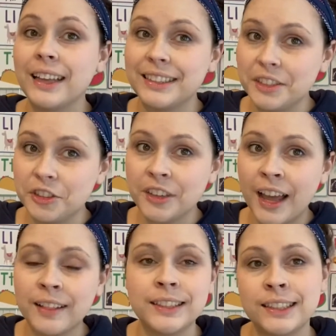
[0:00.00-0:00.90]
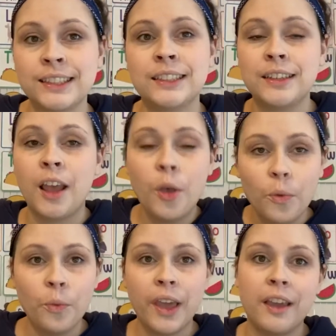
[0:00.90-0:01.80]
Teacher Allison,
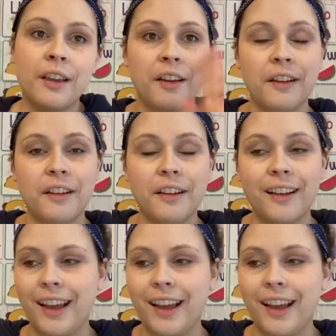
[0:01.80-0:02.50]
where